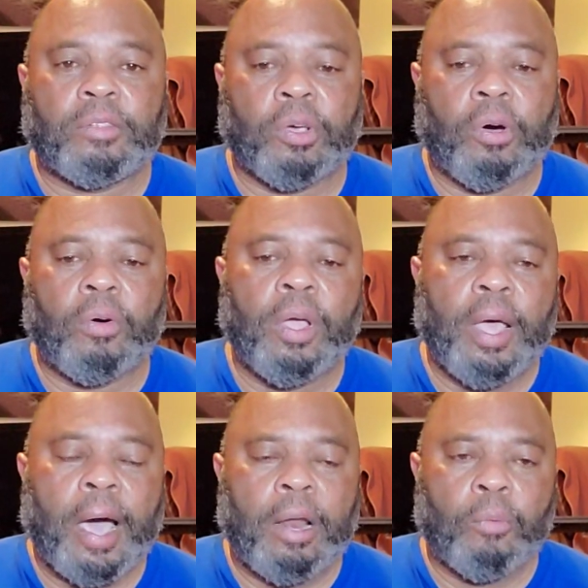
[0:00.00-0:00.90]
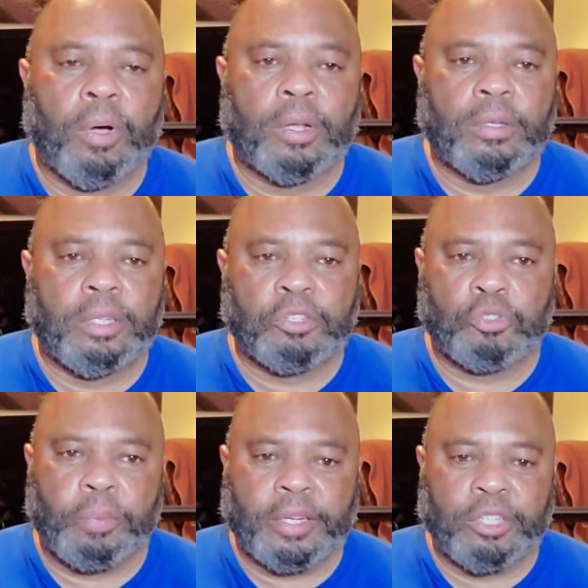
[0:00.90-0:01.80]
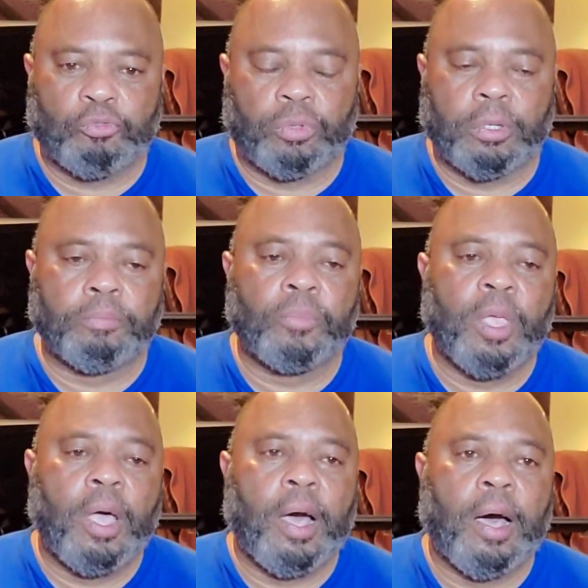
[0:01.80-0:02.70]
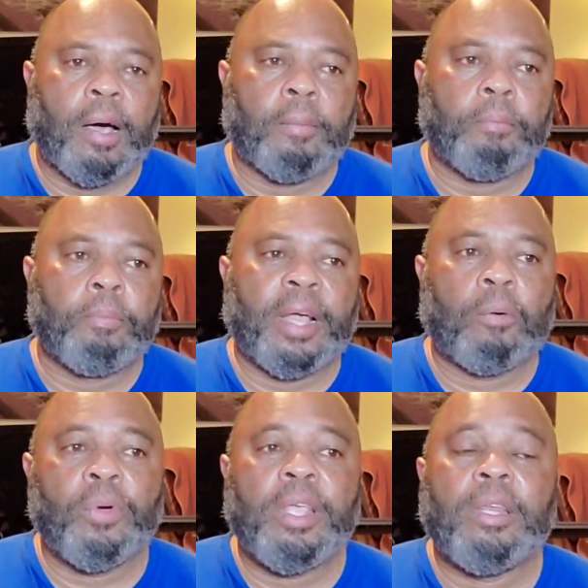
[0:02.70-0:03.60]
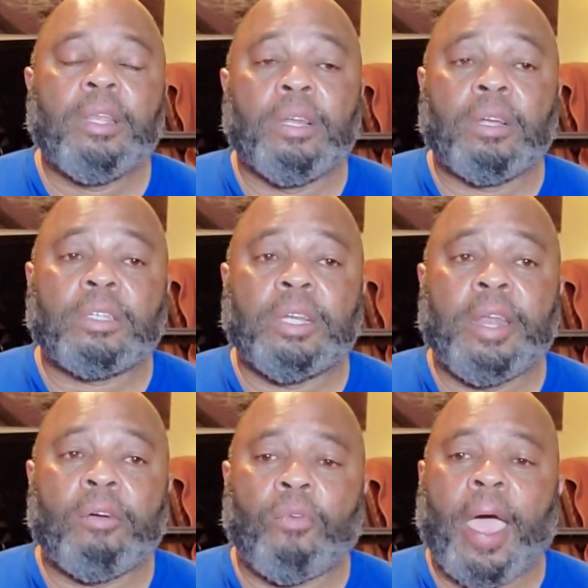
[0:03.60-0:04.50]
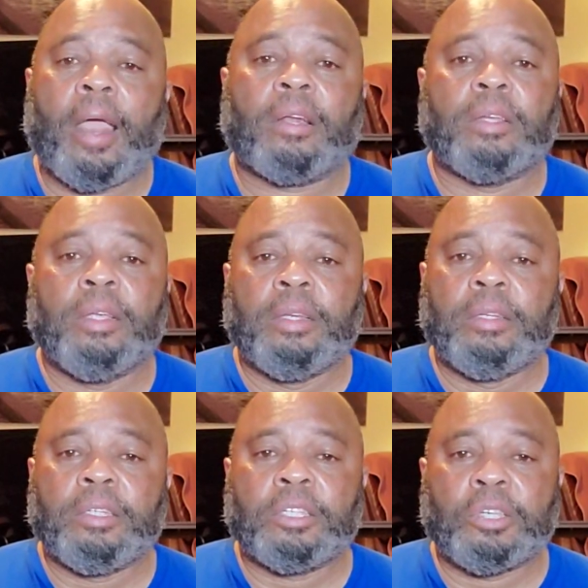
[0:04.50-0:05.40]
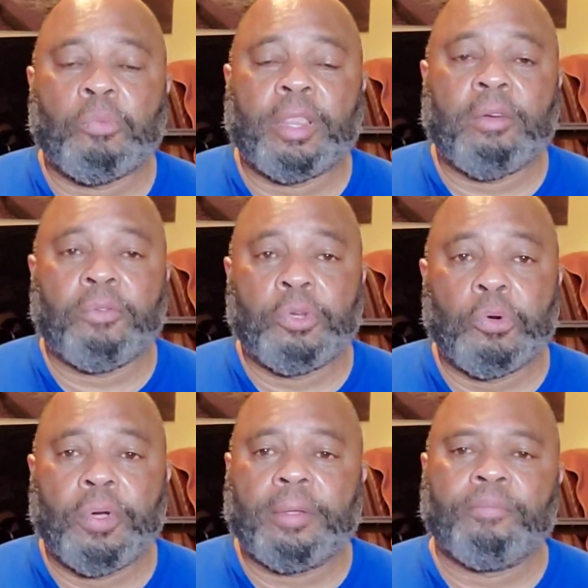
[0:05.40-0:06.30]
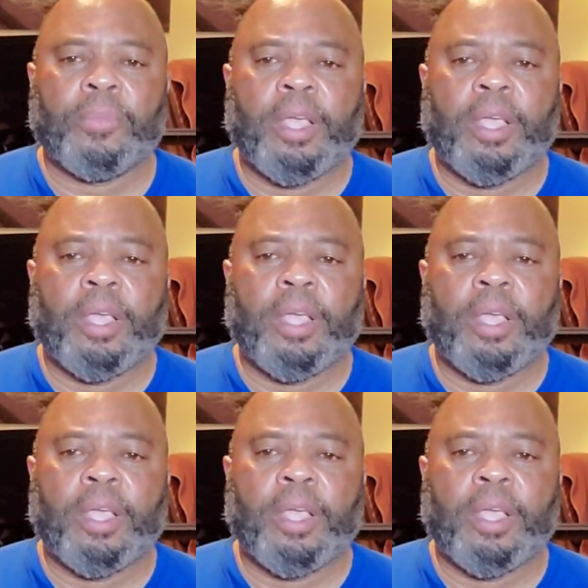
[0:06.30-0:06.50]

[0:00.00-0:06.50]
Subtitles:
So I didn't want to disrespect his room. But I went in and looked in their rack and just see what they were doing.